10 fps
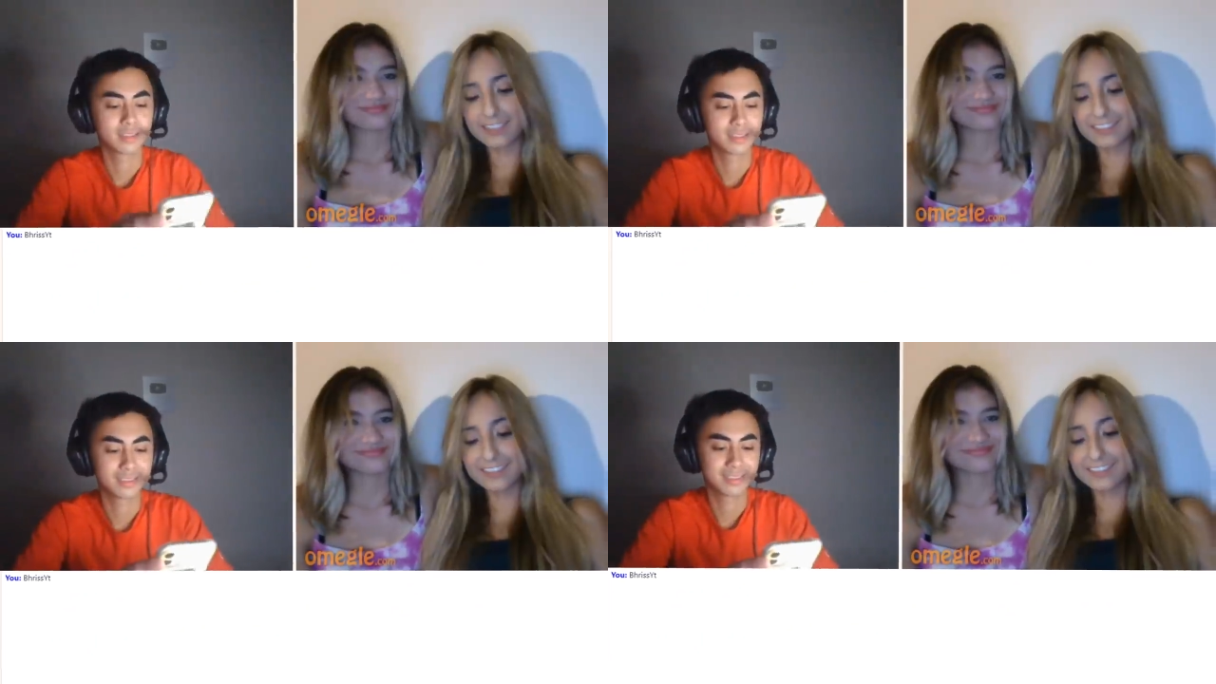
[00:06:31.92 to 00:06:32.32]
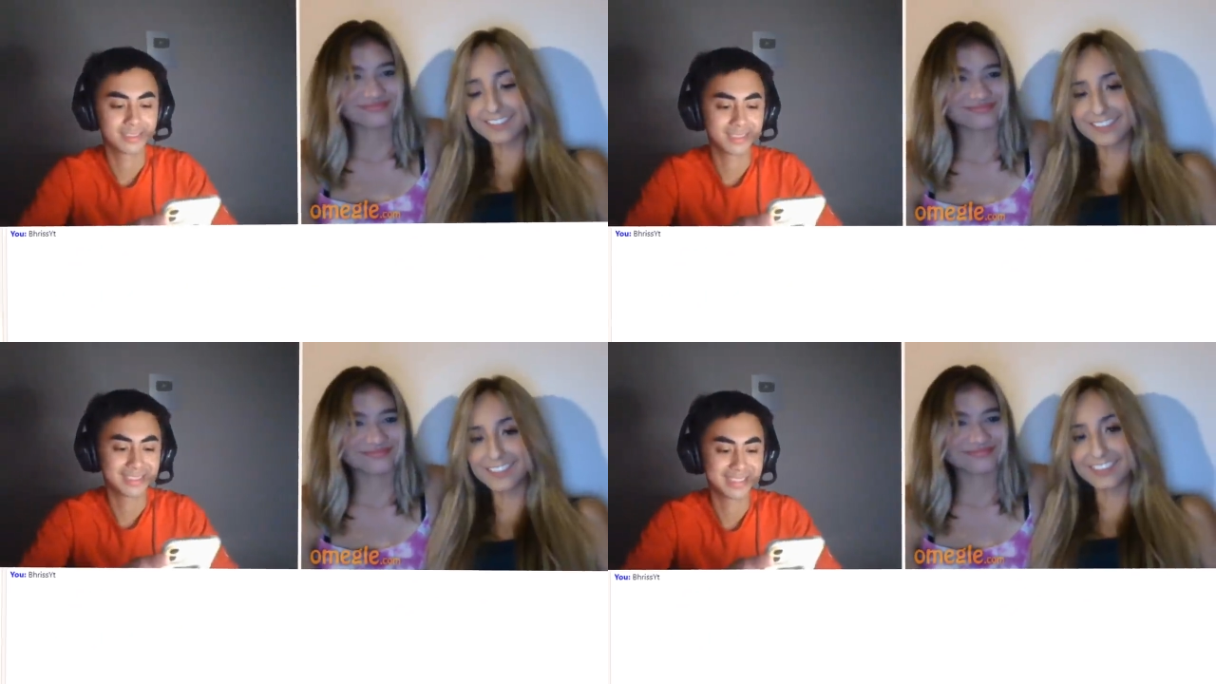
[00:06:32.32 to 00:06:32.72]
Speaker 1: ding ding
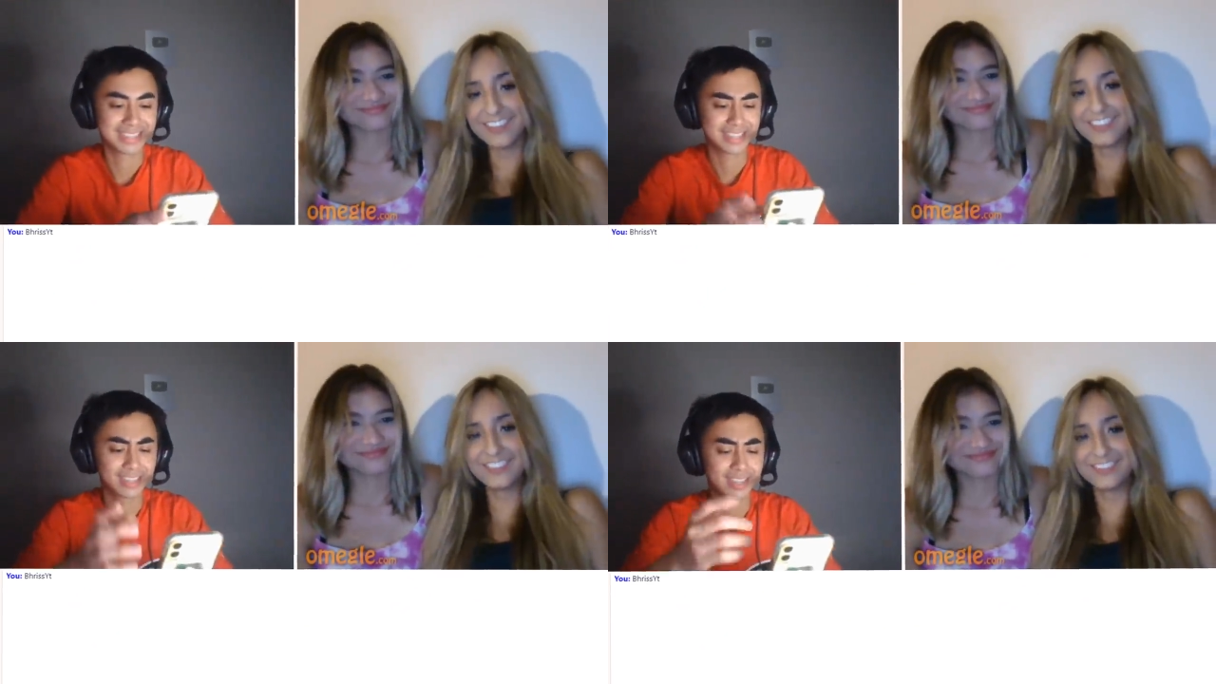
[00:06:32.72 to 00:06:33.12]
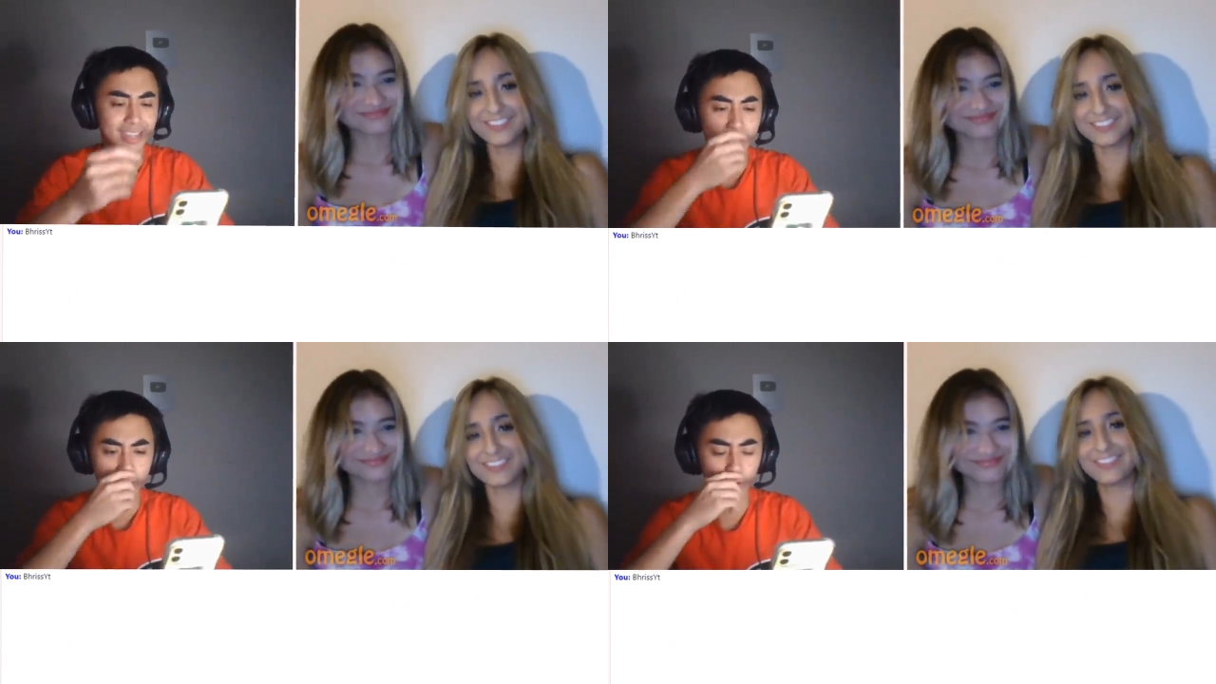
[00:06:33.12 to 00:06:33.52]
ding ding.
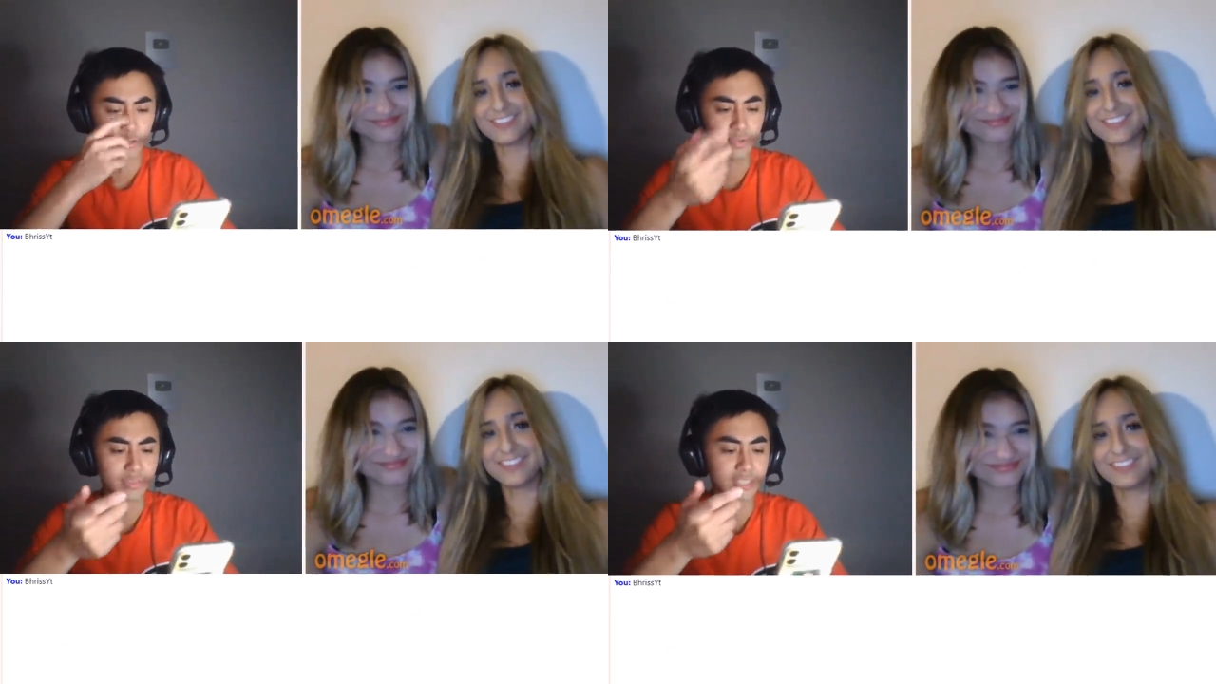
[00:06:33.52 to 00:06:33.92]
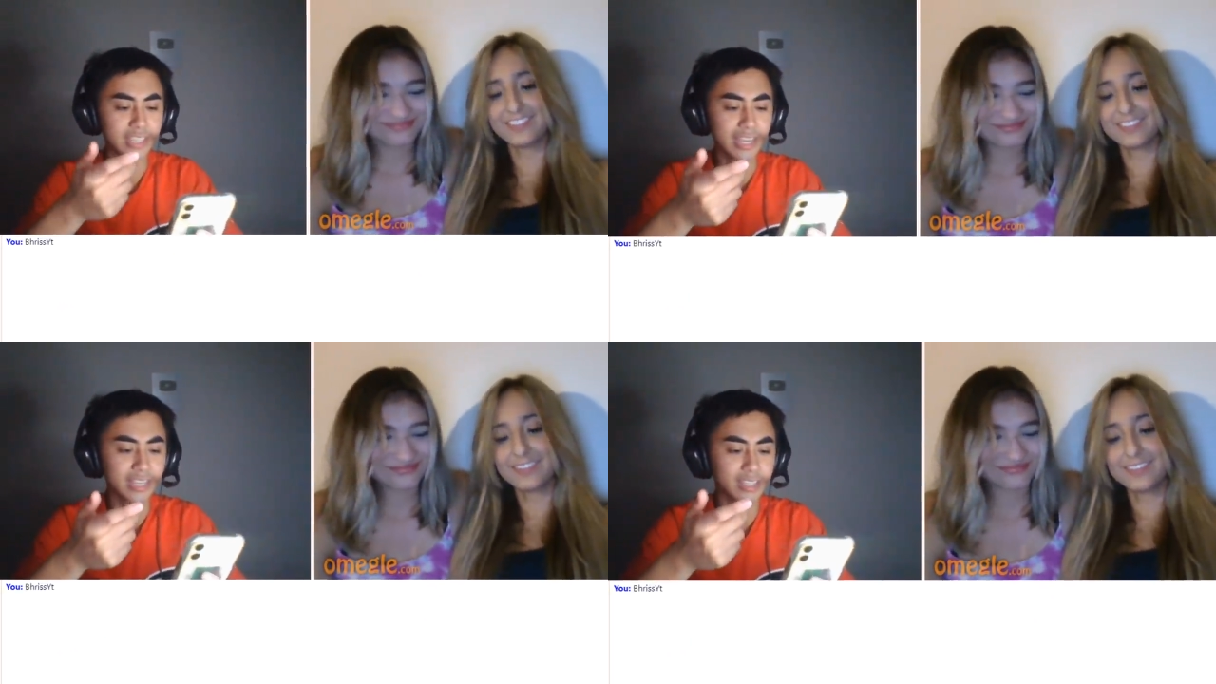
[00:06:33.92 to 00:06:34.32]
Are you even sending
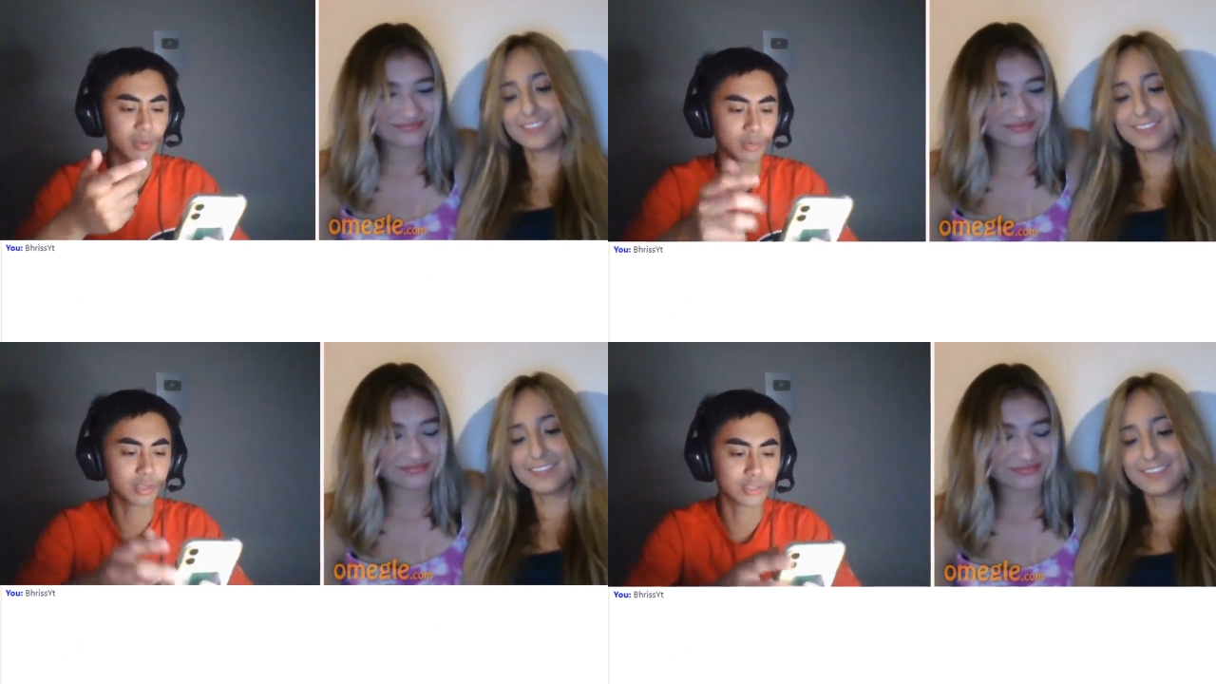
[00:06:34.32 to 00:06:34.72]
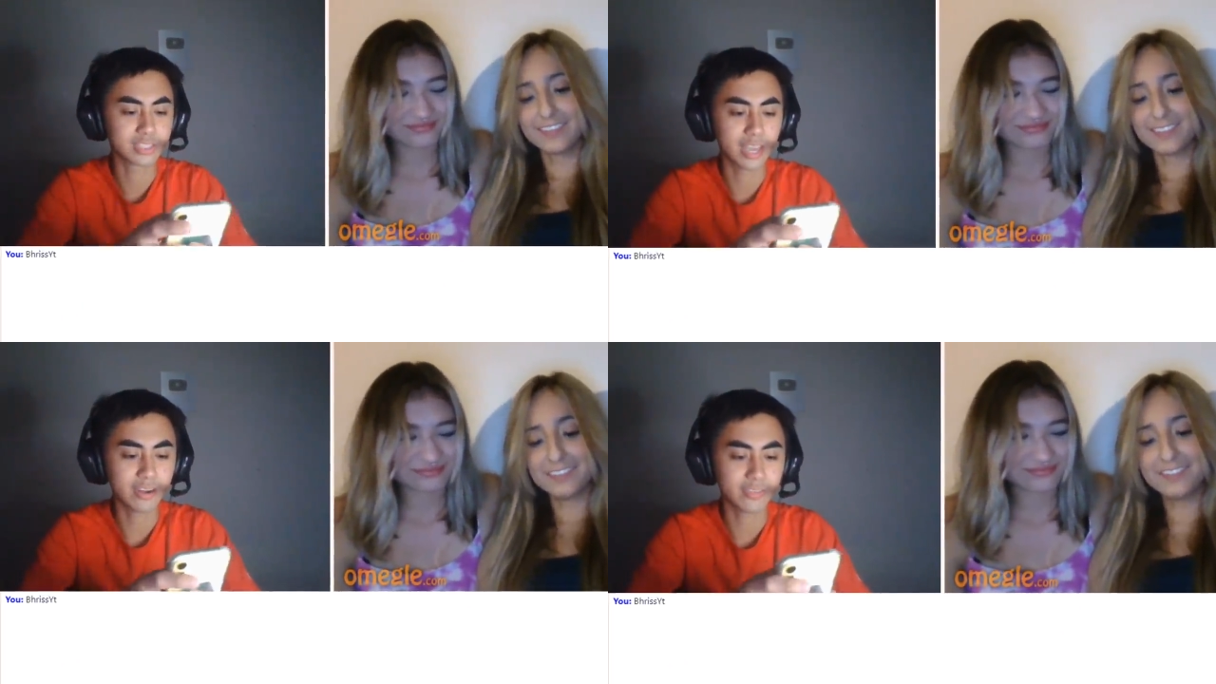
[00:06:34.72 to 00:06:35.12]
it like with those sound
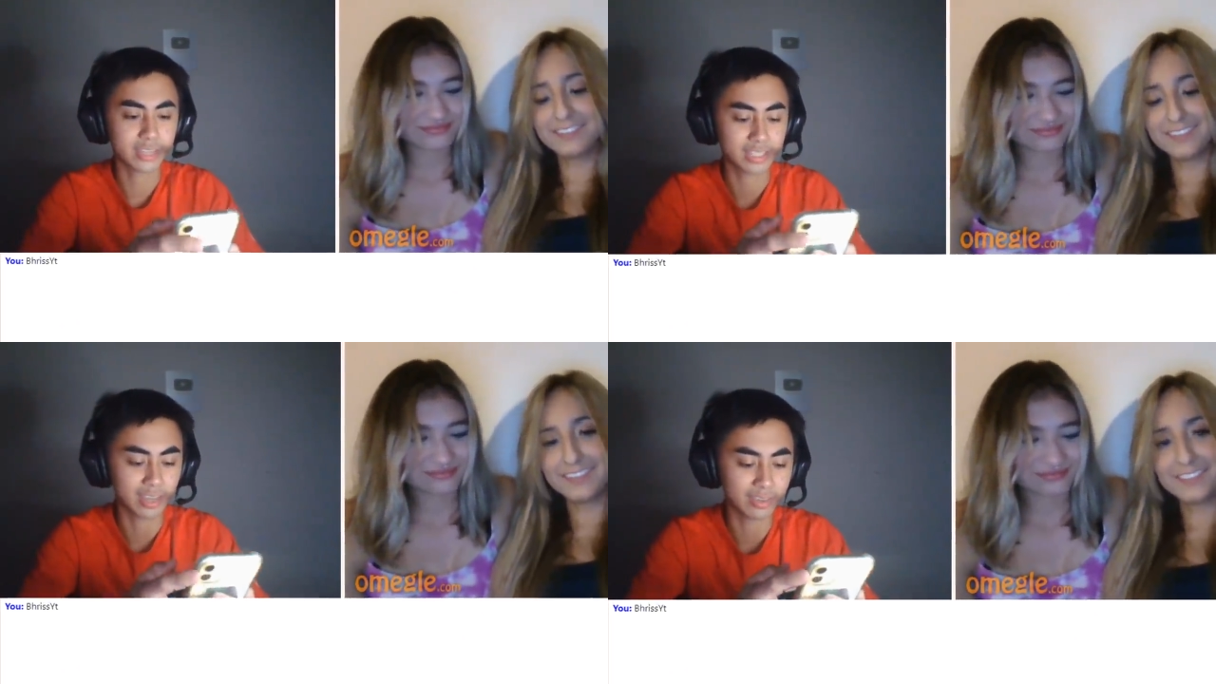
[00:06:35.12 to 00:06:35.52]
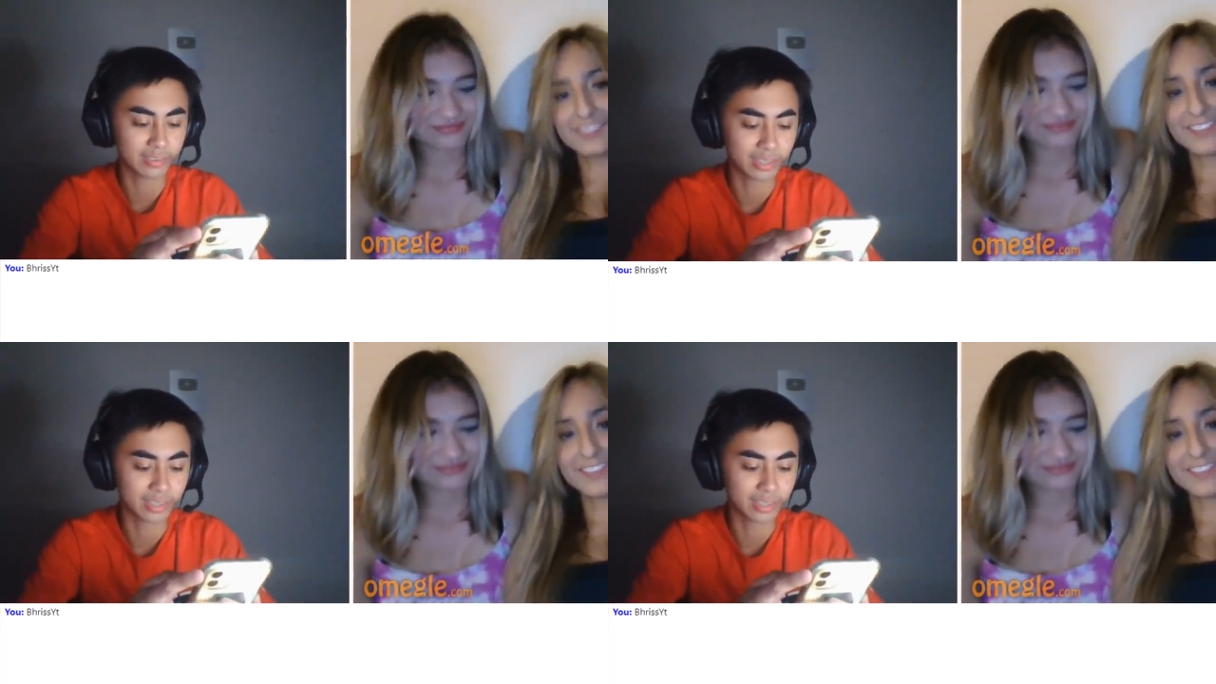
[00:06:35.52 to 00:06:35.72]
effects? I don't even